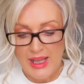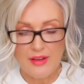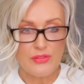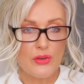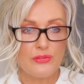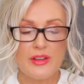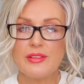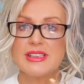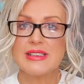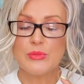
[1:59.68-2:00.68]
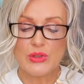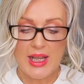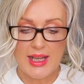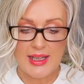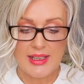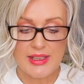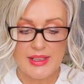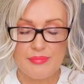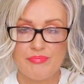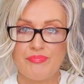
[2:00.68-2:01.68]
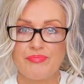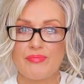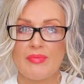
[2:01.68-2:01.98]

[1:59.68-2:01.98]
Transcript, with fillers: I've got very similar um,